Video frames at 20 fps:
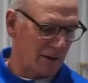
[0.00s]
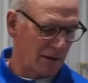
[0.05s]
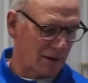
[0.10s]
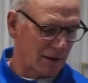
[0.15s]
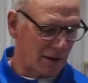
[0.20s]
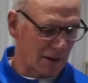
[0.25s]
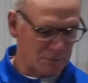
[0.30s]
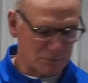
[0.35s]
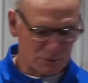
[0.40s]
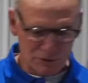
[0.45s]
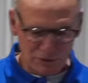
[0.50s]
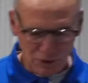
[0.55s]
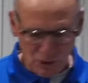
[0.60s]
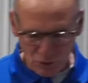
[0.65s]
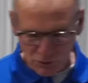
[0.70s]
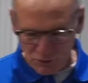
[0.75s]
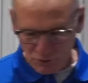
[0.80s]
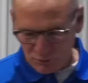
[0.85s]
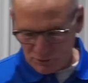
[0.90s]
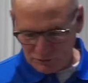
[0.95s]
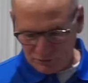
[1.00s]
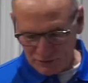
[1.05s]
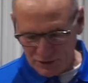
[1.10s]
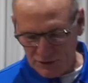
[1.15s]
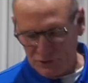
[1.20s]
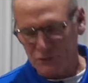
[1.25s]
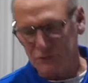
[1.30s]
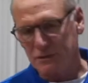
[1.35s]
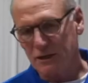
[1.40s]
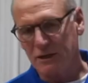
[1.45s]
comes loaded with
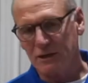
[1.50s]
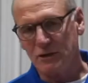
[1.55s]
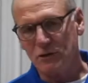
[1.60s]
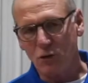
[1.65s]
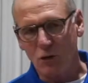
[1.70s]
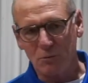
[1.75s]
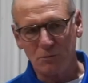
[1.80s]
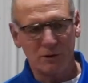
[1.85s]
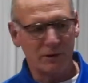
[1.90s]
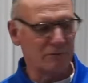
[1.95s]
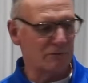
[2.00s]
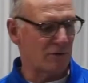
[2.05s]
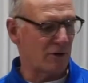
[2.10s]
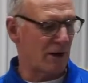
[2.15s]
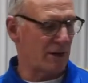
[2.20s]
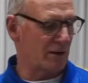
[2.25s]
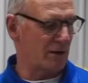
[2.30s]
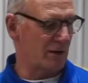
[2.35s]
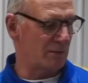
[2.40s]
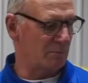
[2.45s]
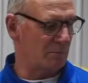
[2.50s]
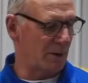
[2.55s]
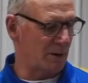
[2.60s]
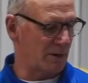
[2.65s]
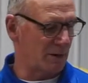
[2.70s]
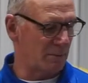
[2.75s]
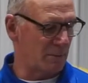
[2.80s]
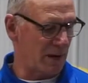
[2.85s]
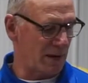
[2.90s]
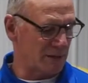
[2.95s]
features that you normally find on
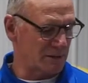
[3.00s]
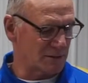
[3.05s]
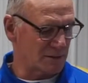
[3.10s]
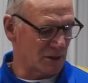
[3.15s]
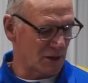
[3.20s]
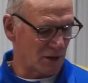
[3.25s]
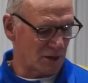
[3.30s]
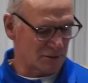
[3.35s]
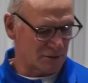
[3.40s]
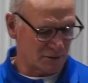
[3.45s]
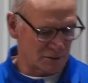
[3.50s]
bigger bandsaws.